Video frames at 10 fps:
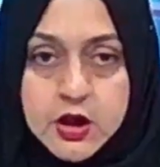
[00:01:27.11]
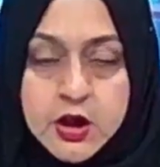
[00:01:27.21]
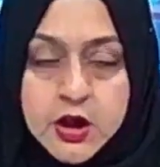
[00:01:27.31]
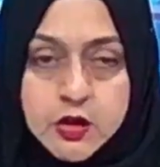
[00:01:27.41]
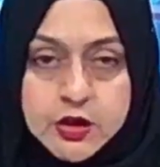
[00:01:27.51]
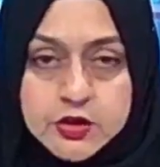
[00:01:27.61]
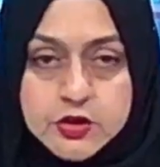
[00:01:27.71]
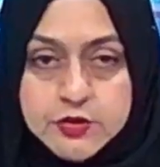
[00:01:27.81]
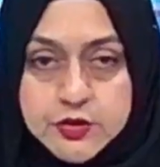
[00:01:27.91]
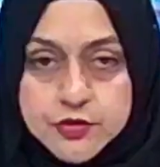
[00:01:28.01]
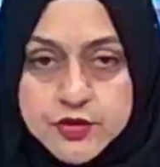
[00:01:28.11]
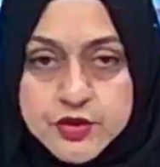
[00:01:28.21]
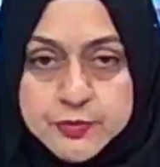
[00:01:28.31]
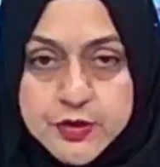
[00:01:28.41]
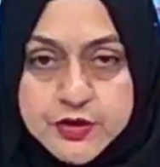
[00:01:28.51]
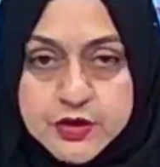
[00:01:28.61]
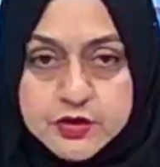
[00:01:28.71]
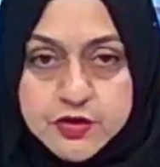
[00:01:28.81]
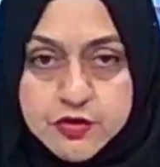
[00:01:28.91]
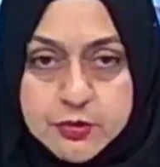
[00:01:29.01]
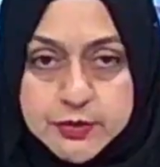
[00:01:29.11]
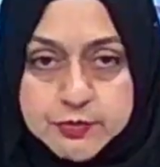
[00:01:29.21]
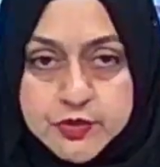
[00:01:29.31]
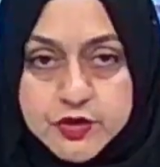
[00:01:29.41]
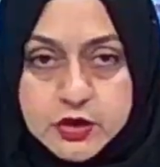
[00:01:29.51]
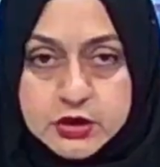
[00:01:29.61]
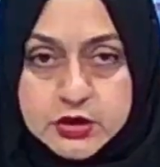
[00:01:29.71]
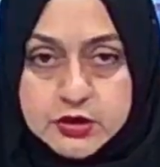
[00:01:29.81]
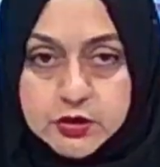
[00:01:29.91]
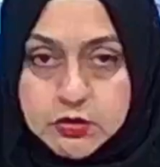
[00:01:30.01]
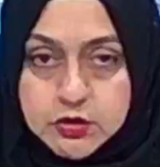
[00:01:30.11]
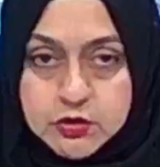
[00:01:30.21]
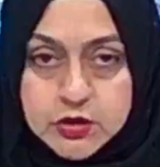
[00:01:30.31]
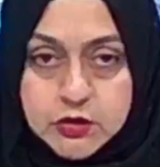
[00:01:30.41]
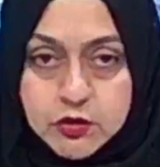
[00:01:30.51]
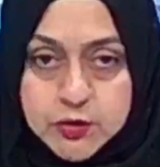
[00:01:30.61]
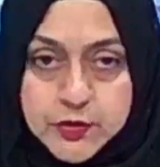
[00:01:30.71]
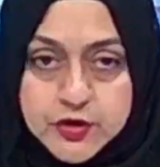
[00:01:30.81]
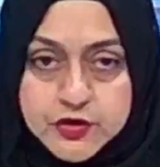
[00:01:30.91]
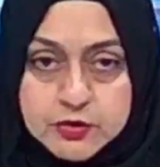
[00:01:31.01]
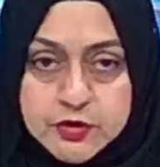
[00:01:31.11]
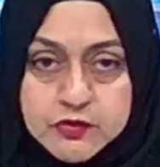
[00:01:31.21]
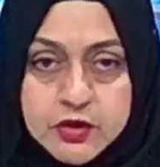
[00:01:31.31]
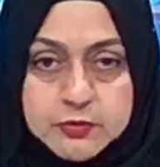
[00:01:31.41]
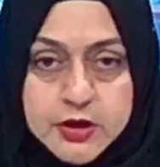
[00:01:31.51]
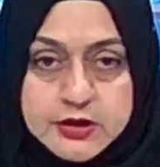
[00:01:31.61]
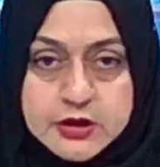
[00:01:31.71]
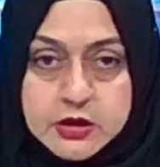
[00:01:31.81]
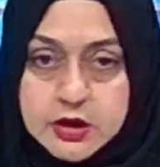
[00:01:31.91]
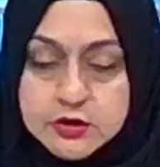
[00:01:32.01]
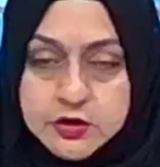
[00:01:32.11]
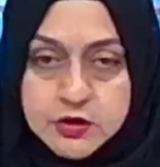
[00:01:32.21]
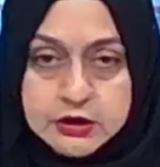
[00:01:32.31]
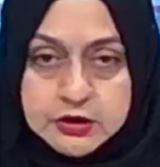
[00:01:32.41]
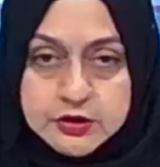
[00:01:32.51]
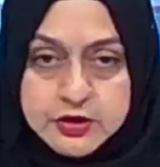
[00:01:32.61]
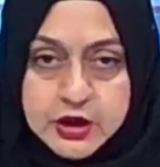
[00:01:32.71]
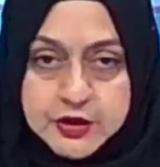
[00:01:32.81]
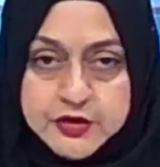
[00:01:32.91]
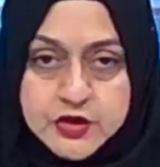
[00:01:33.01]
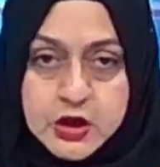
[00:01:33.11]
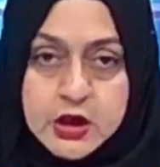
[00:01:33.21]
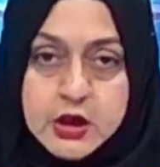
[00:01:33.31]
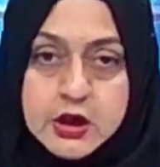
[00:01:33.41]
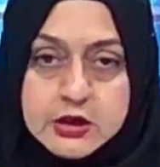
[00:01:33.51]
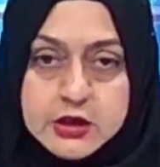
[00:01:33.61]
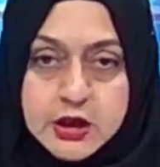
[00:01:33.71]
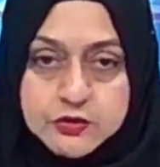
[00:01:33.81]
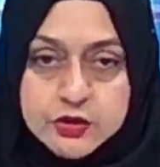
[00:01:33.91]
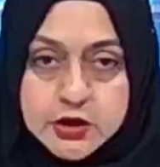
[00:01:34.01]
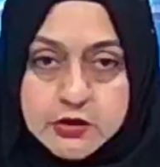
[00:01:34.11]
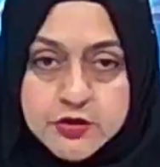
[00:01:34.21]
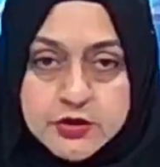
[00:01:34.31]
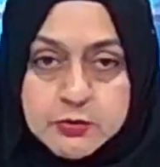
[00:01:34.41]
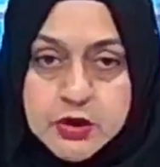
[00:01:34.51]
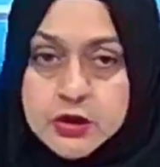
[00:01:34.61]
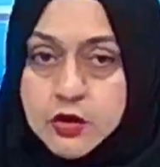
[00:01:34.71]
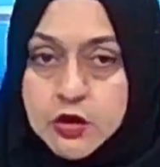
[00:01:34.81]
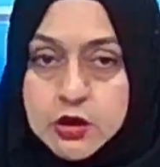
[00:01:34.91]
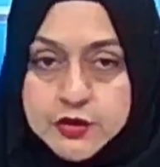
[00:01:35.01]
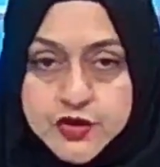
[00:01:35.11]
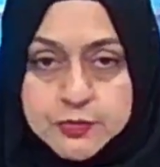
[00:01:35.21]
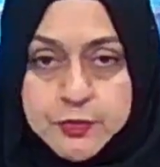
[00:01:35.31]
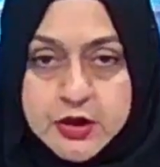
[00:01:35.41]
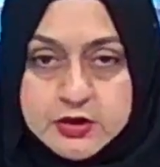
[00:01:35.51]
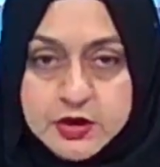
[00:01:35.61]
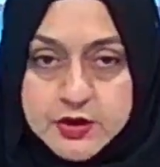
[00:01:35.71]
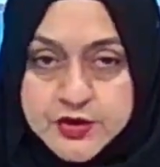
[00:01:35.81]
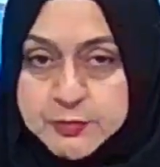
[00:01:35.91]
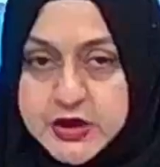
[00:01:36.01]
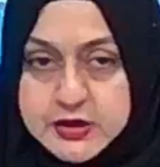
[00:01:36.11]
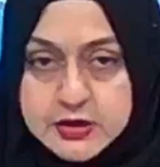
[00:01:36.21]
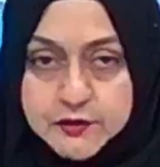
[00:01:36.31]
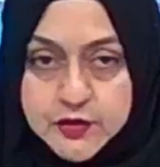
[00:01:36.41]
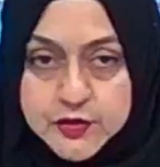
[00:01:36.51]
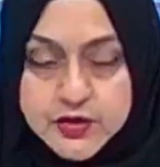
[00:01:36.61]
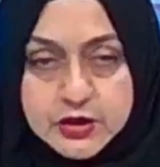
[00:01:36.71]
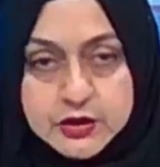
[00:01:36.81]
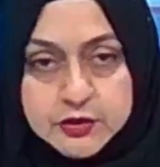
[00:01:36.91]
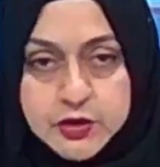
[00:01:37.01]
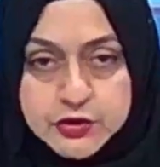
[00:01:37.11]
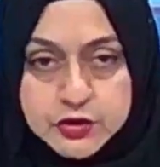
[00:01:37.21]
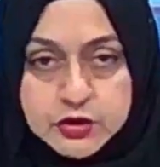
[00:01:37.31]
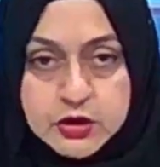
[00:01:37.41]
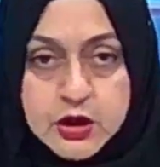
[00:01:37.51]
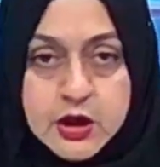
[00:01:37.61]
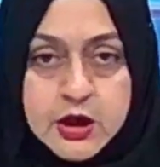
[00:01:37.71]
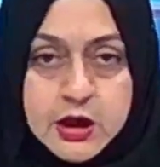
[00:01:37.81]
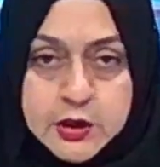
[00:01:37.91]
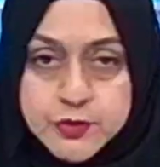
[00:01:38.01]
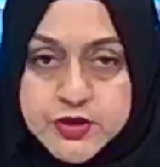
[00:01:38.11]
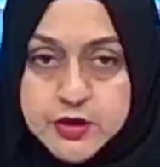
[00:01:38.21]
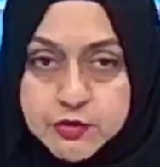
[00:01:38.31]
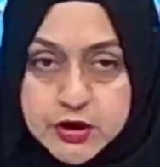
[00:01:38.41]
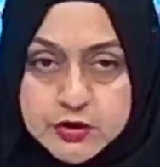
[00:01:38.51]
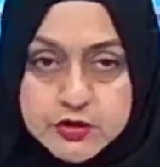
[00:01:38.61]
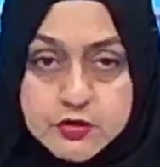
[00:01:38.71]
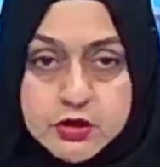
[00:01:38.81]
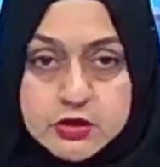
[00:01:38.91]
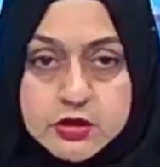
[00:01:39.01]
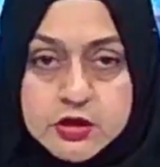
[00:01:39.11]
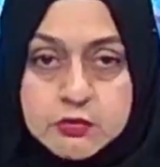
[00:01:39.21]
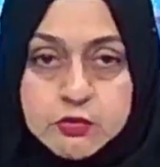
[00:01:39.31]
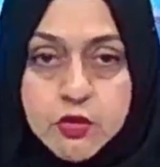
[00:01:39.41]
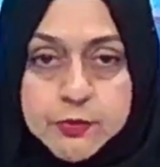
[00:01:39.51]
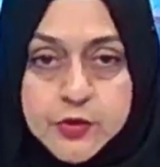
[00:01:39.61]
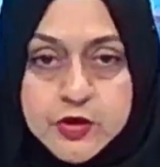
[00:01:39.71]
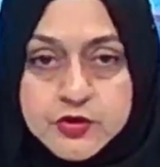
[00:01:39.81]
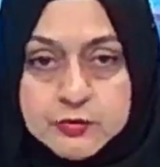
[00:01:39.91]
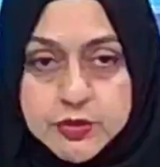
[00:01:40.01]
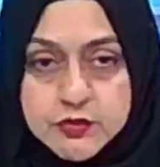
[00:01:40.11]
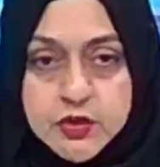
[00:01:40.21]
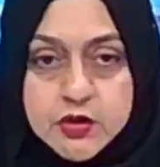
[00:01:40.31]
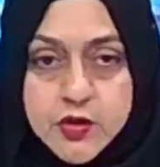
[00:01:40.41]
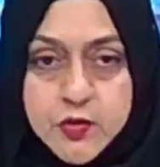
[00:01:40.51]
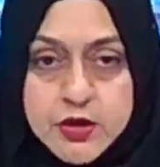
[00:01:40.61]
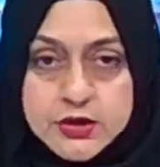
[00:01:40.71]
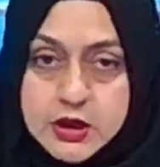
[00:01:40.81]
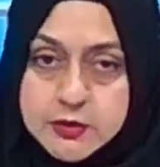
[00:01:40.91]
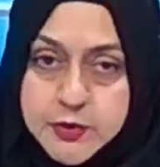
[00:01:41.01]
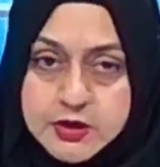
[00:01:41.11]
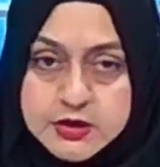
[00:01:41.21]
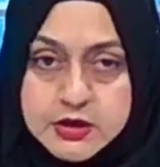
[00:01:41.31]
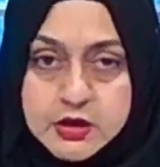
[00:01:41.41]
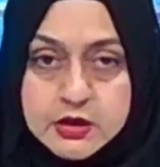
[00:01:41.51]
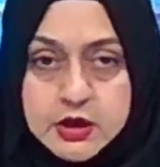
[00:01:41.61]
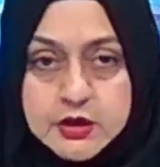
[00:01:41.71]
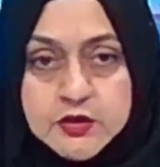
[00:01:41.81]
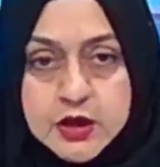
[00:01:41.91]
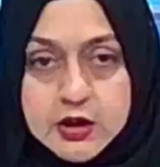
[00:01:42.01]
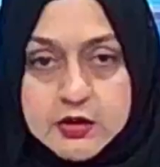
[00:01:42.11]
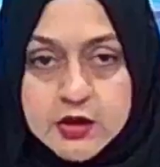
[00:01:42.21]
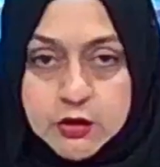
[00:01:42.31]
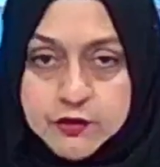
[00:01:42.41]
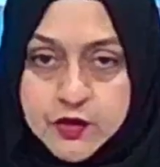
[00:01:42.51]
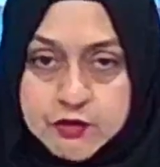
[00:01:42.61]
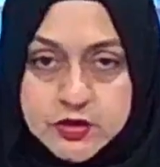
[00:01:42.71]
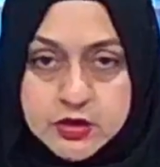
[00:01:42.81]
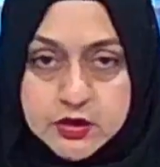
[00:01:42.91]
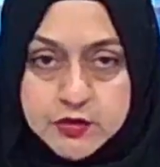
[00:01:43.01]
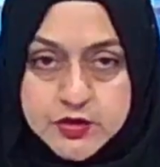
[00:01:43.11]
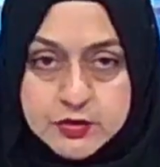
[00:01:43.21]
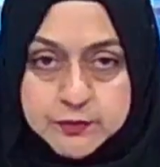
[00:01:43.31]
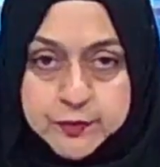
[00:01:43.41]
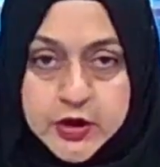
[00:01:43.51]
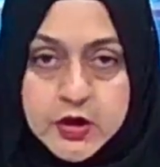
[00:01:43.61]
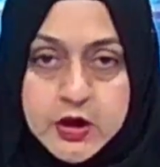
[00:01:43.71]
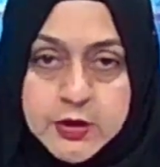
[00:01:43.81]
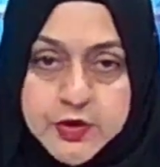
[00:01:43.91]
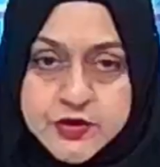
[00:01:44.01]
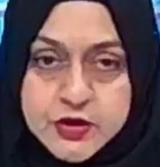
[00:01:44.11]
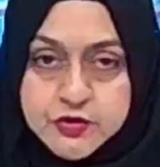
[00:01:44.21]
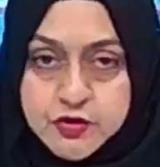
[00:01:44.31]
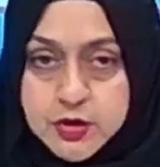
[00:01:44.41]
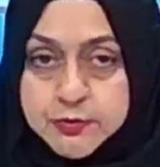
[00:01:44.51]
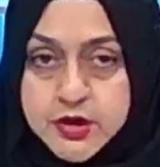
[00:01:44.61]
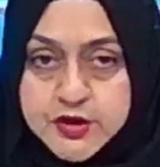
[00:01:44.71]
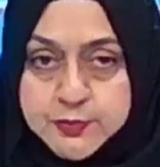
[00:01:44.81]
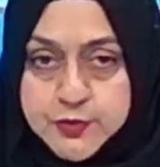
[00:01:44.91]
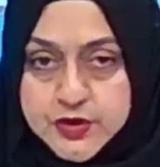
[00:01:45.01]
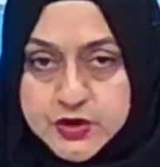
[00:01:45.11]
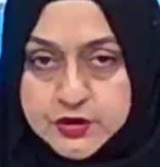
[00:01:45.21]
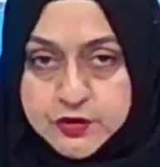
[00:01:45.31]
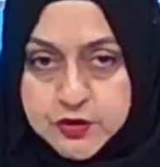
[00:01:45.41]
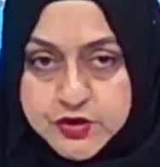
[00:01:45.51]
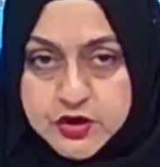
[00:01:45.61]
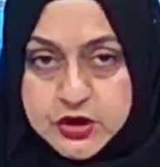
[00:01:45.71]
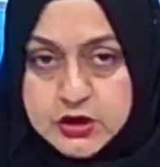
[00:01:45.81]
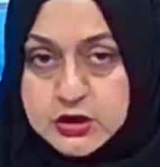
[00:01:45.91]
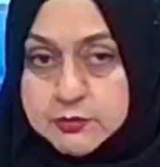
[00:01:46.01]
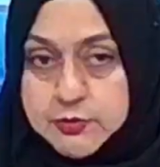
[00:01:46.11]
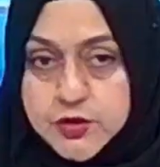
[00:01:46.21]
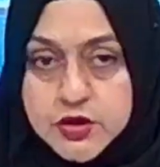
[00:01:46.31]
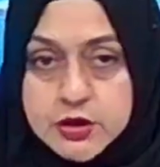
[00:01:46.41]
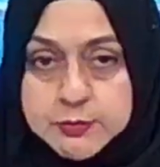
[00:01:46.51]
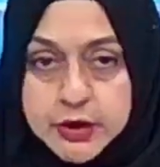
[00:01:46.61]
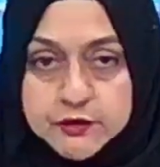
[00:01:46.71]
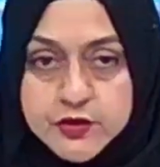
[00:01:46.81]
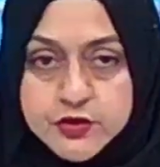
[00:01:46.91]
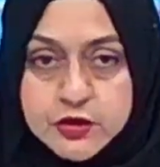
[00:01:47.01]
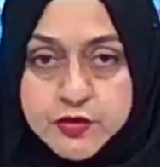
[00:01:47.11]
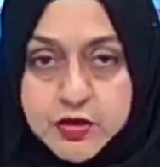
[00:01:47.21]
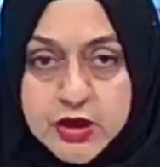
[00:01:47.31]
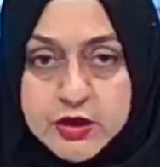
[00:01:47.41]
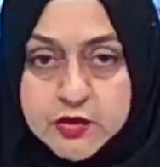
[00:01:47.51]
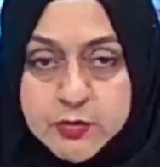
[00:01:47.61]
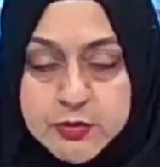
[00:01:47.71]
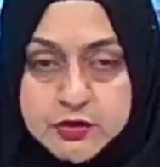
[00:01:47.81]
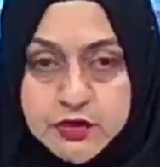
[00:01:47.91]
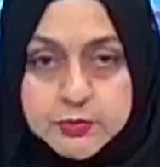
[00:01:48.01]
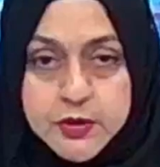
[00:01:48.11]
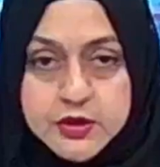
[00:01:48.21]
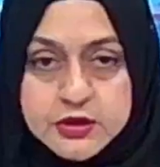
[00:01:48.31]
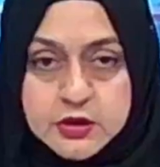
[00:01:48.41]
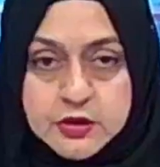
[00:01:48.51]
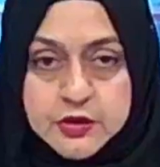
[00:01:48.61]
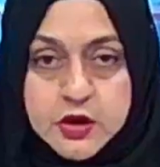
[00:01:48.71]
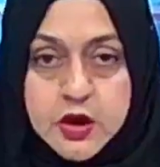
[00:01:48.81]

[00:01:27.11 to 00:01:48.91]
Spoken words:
According to sources, President Trump appreciated the ongoing cooperation between Pakistan and the United States in counterterrorism and acknowledged Pakistan's peace efforts in the region. It was agreed to continue cooperation between the US and Pakistan in the area of counterterrorism. President Trump expressed interest in a mutually beneficial trade agreement with Pakistan.